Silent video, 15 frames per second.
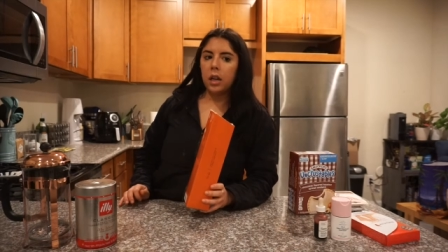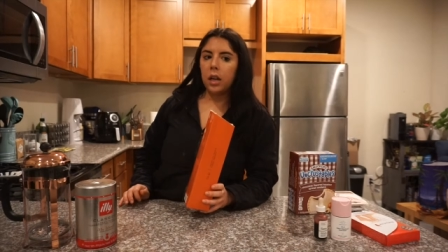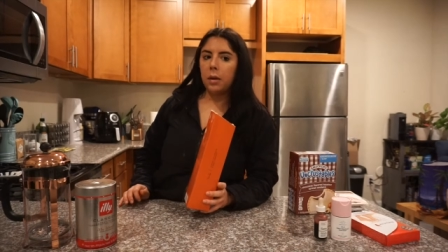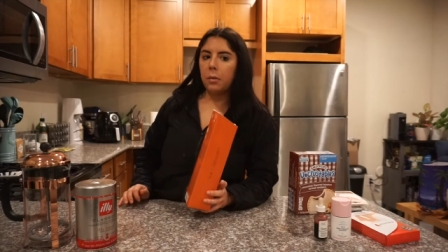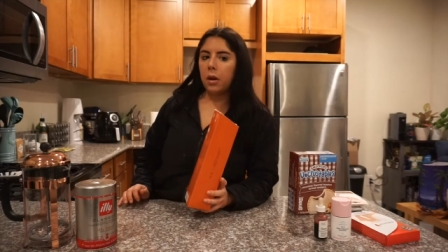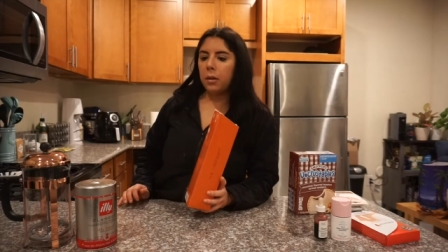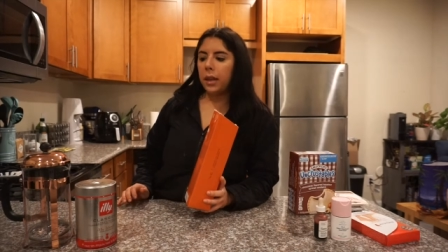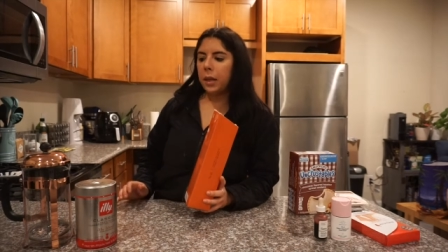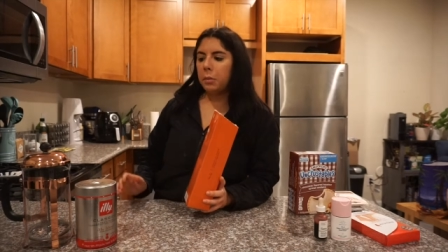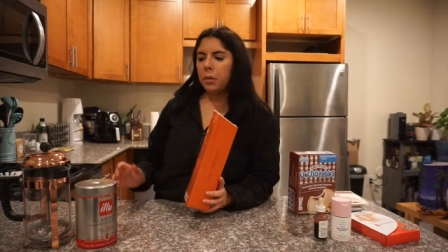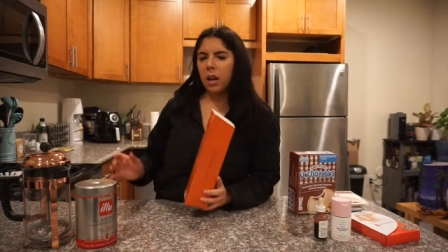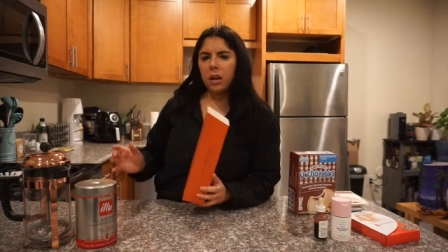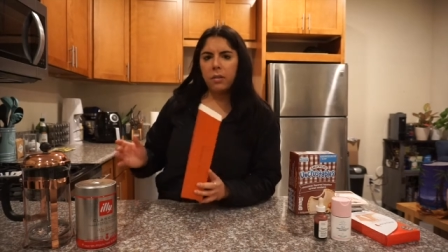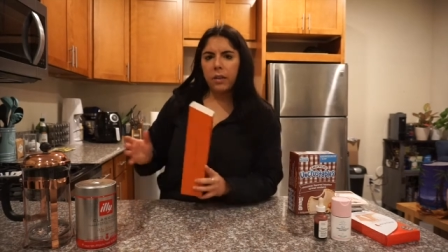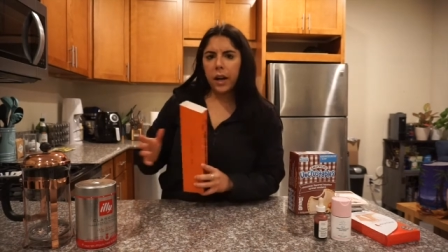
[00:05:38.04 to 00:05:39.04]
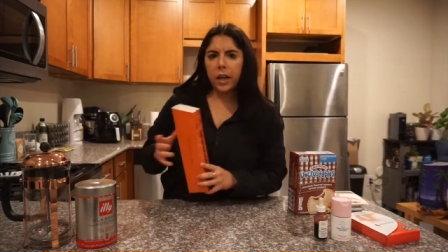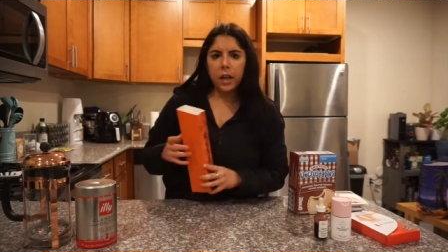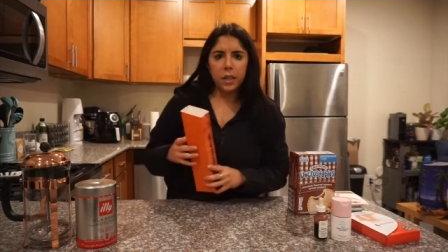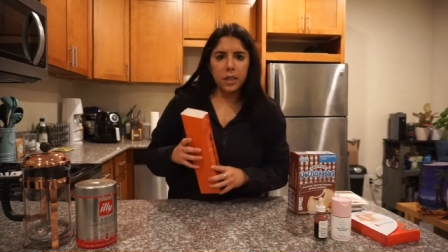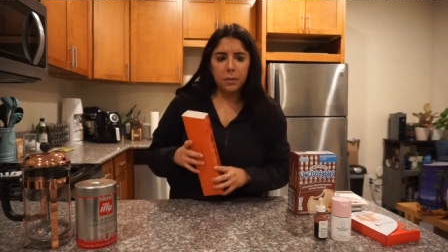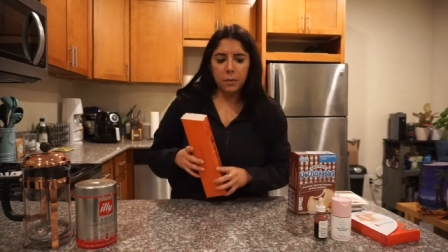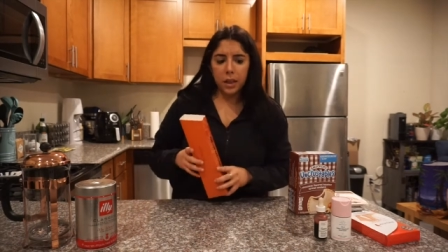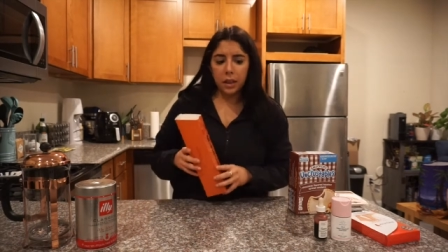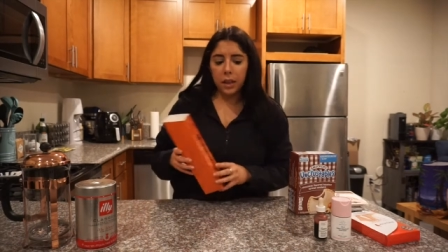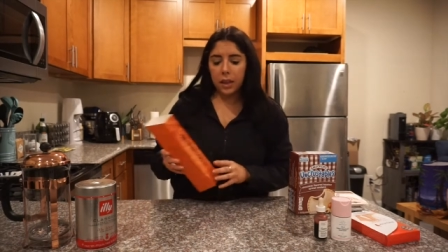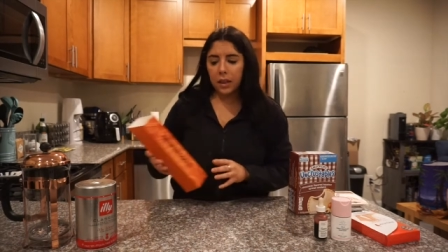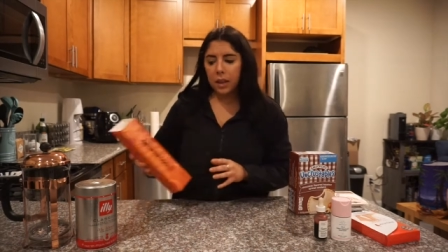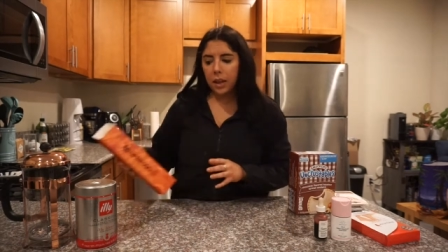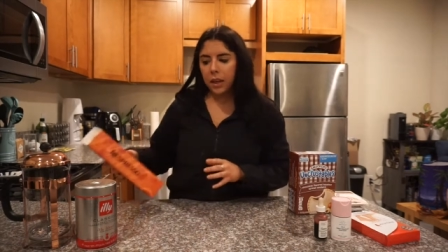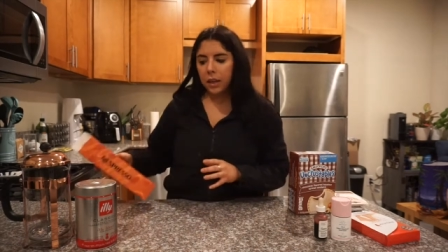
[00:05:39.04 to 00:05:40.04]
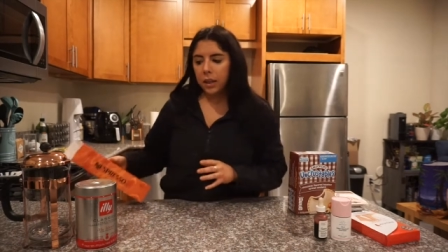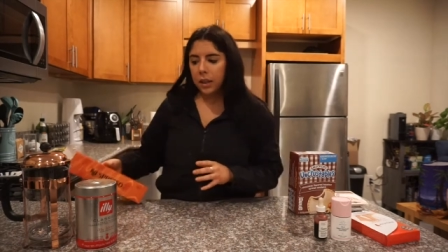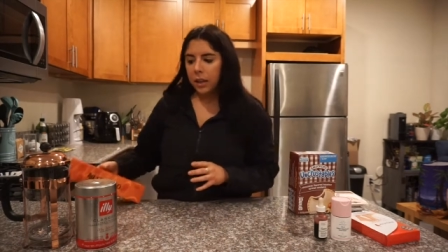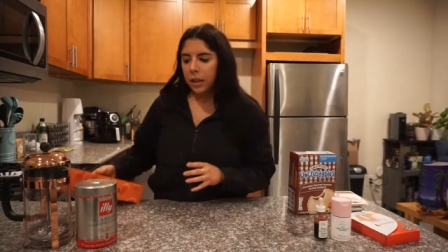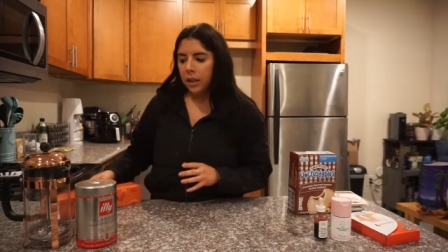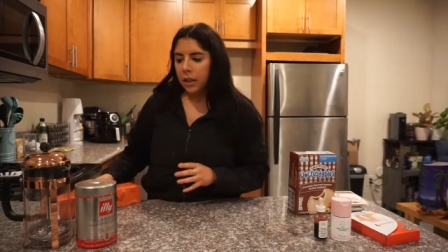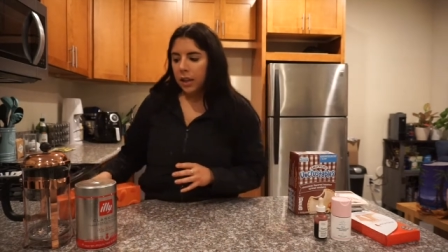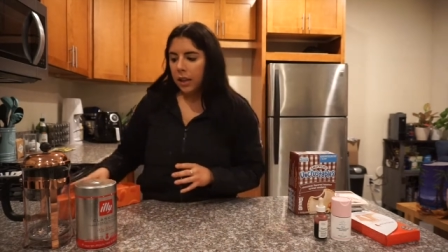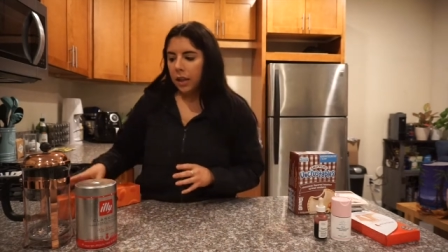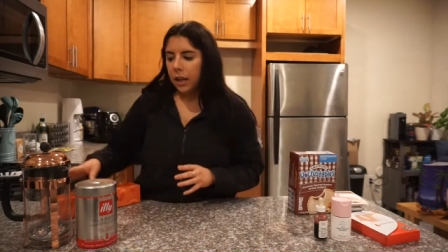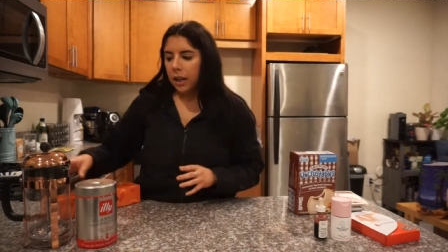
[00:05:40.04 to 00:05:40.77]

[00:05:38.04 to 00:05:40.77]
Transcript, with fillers: um, on like Black Friday or something like that.